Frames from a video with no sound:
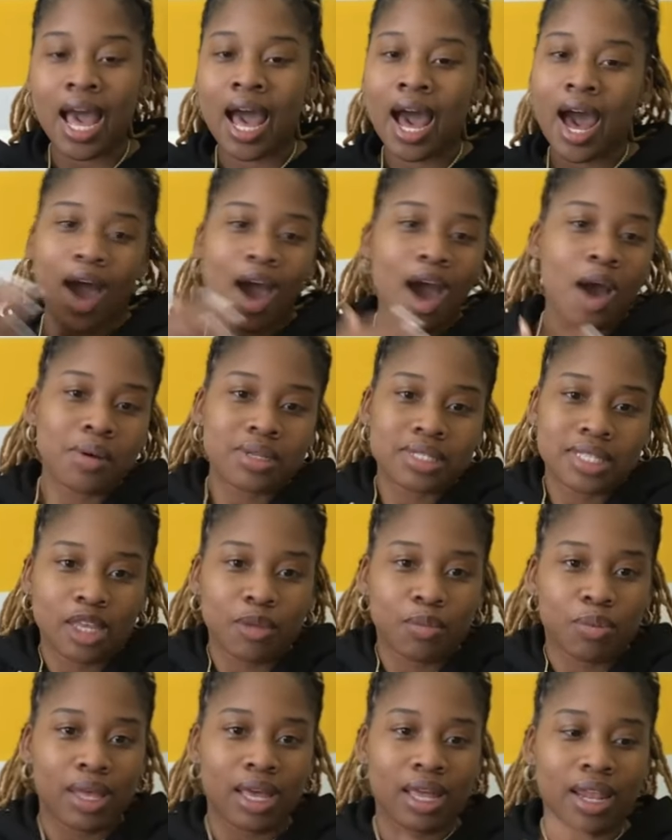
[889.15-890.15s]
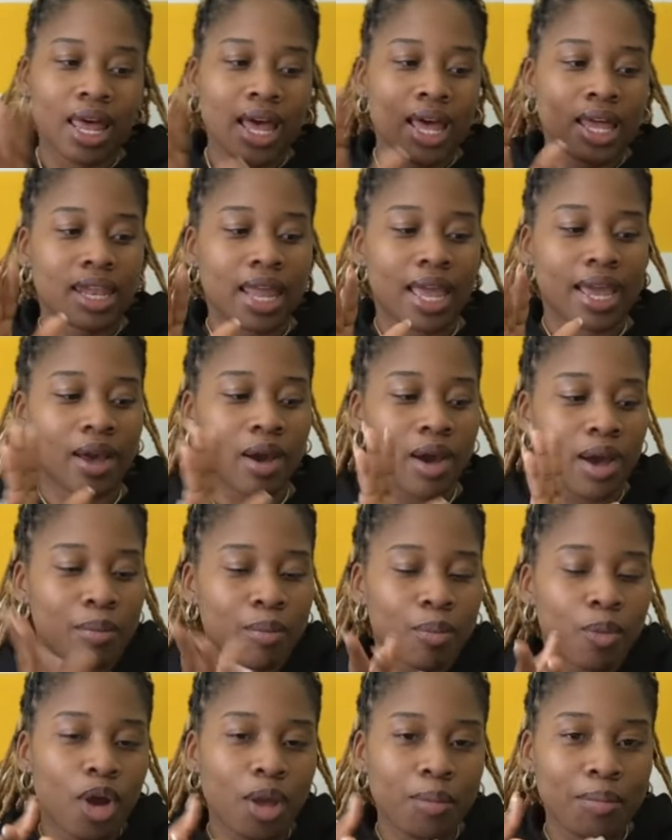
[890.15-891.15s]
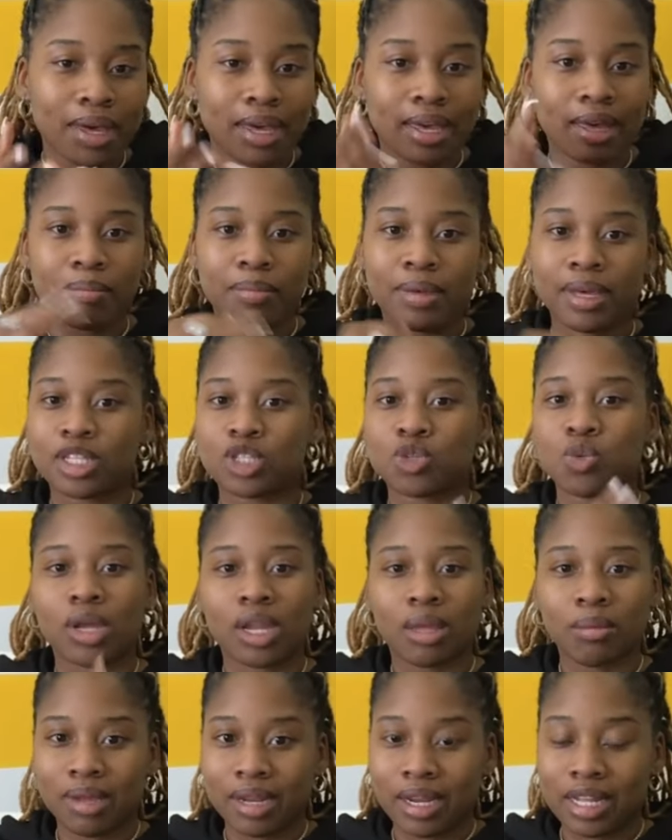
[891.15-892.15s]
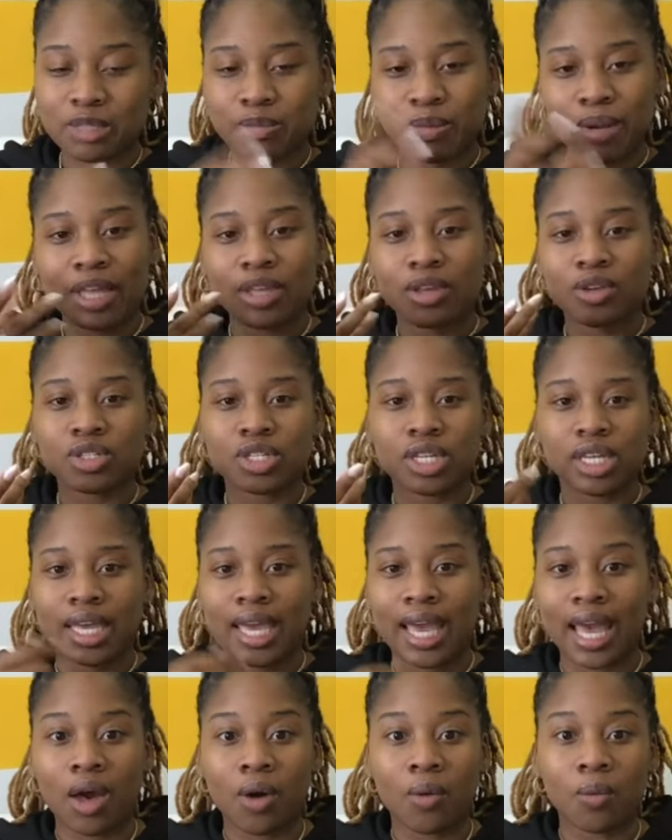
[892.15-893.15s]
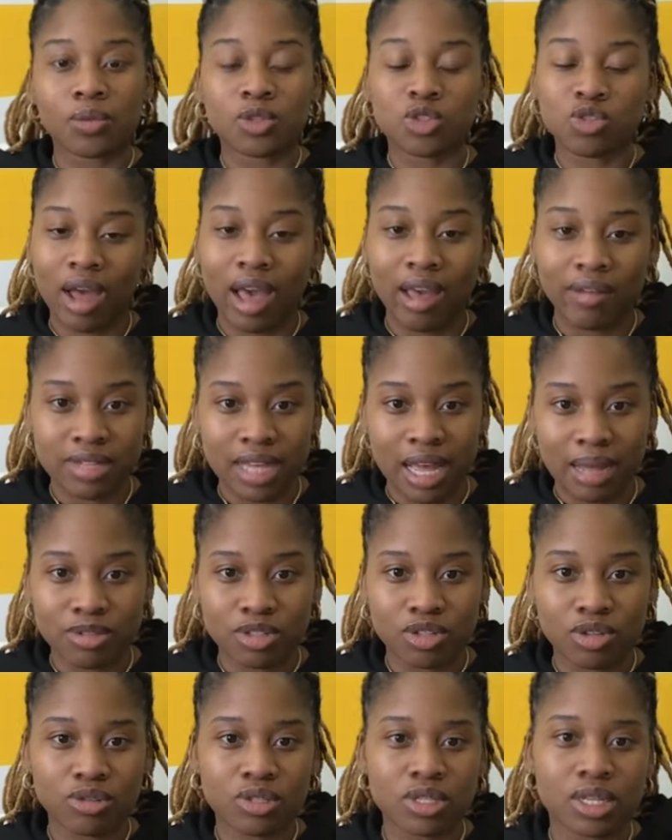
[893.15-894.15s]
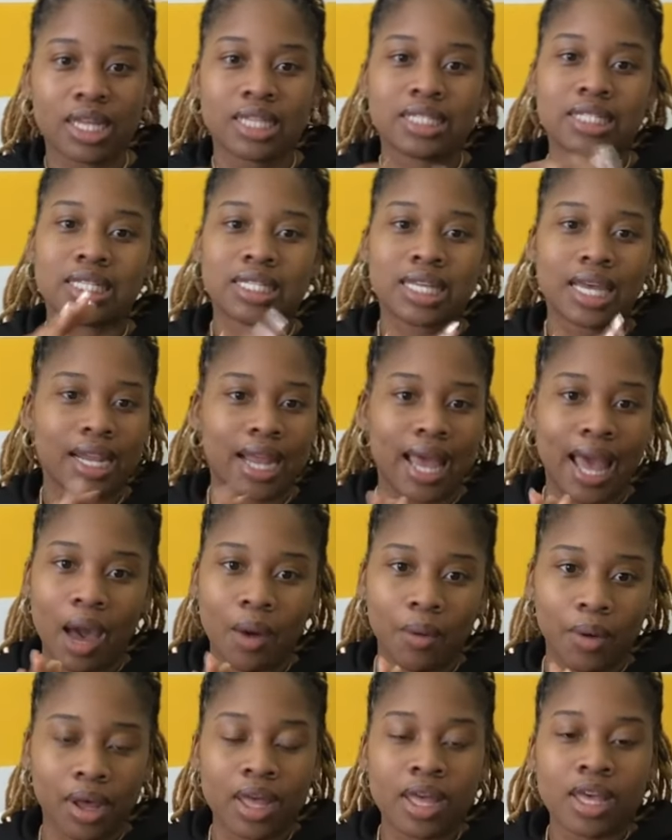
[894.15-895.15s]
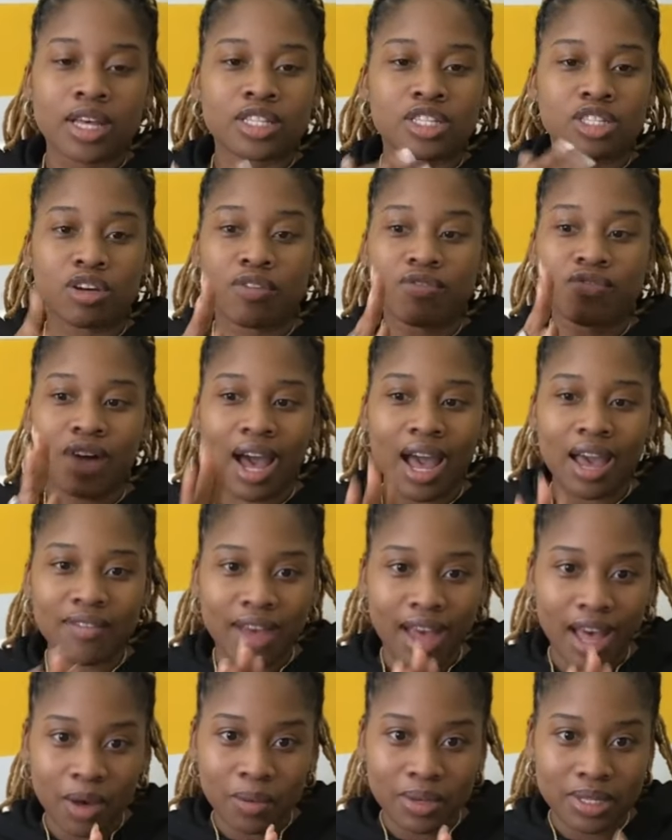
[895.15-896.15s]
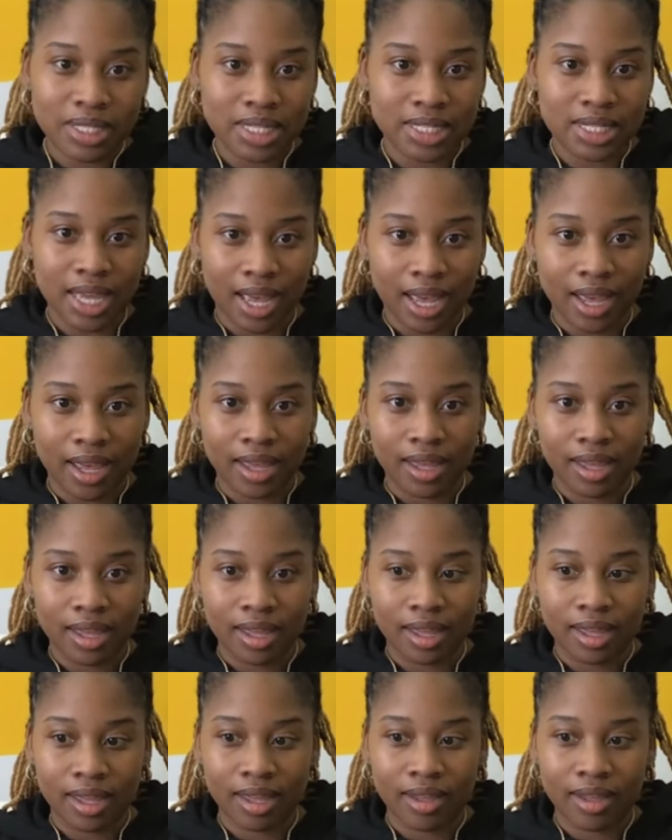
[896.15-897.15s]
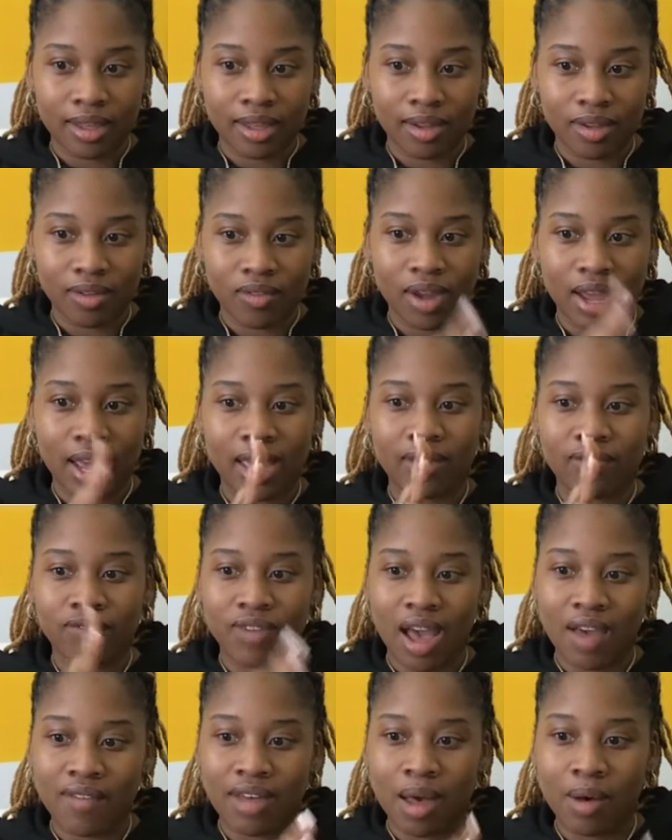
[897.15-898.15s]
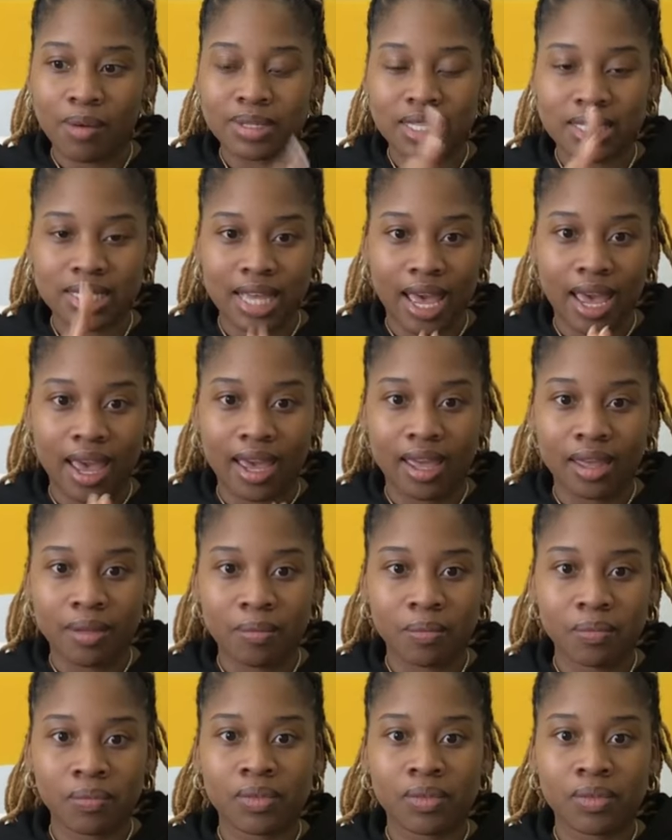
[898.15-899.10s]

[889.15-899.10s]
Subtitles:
I always say you plan, like, appointment can be 20 minutes, but I usually count drive time too. So let's just say an hour. So 5 hours a day, right? 5 hours a day,